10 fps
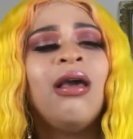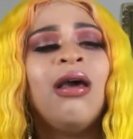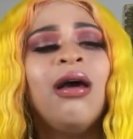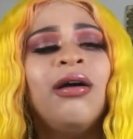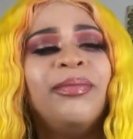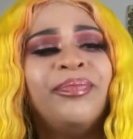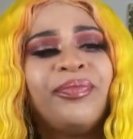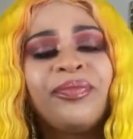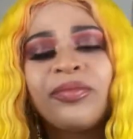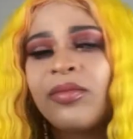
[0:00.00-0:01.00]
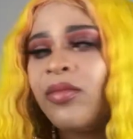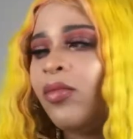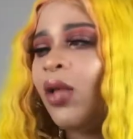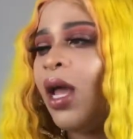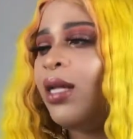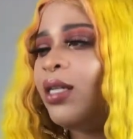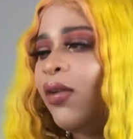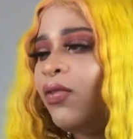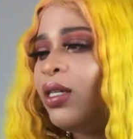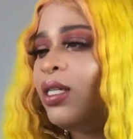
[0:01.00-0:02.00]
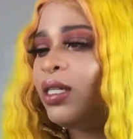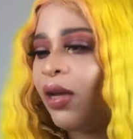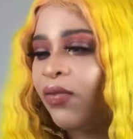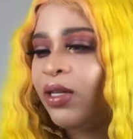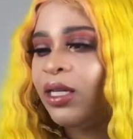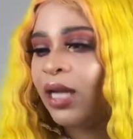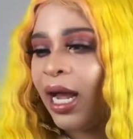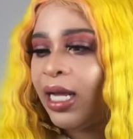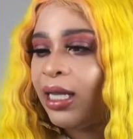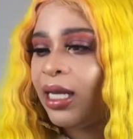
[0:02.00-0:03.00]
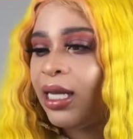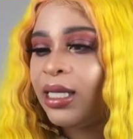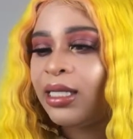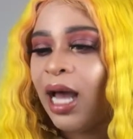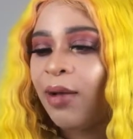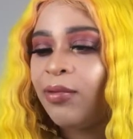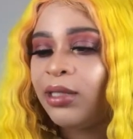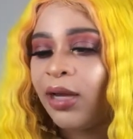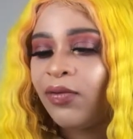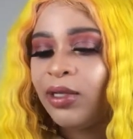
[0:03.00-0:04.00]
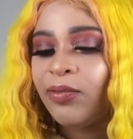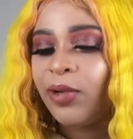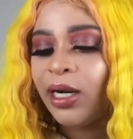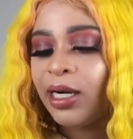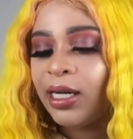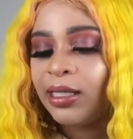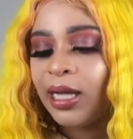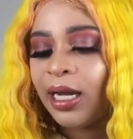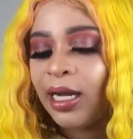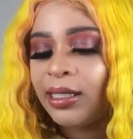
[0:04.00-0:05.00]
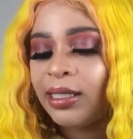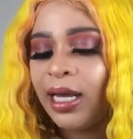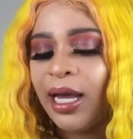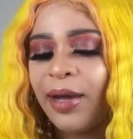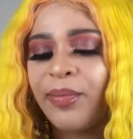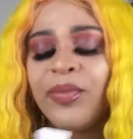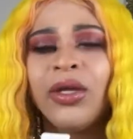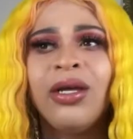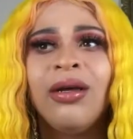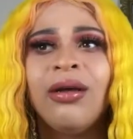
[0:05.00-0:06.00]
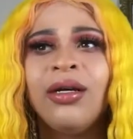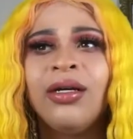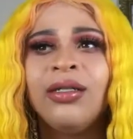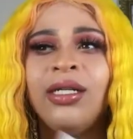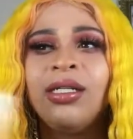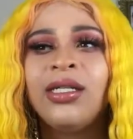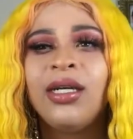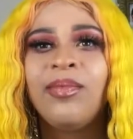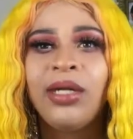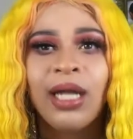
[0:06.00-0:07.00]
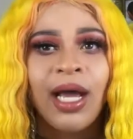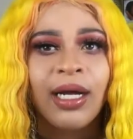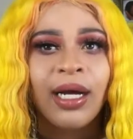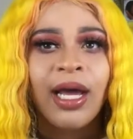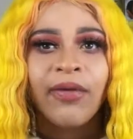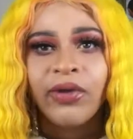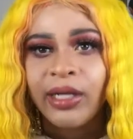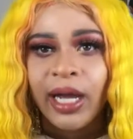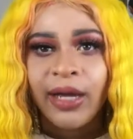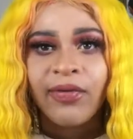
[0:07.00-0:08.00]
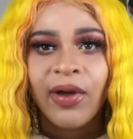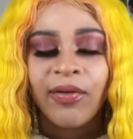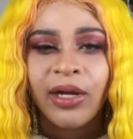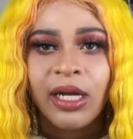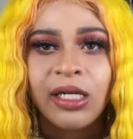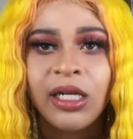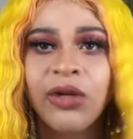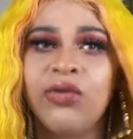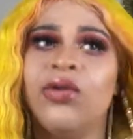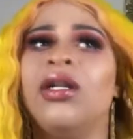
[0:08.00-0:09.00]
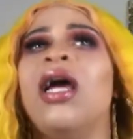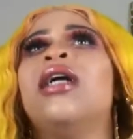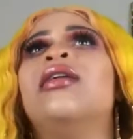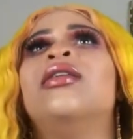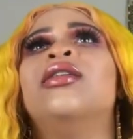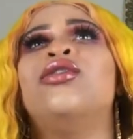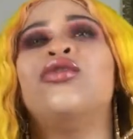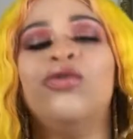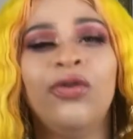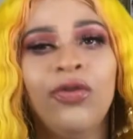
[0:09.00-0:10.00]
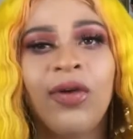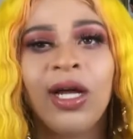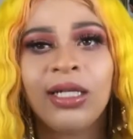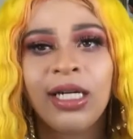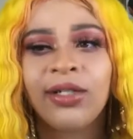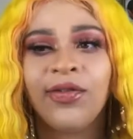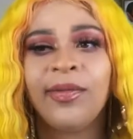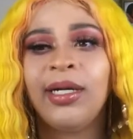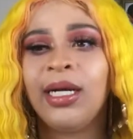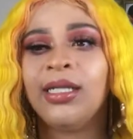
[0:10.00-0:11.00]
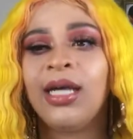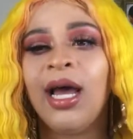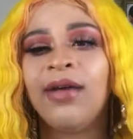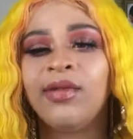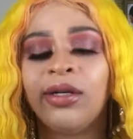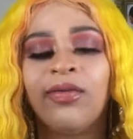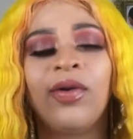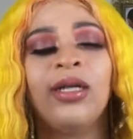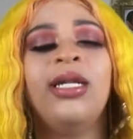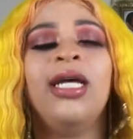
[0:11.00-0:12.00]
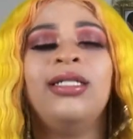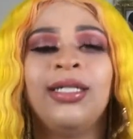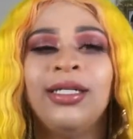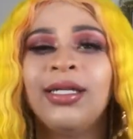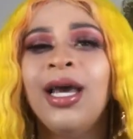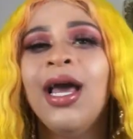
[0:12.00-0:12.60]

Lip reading: I definitely like this. I will definitely wear this. Like I say, this could be like a everyday foundation or like a school foundation for me, because I have certain foundations.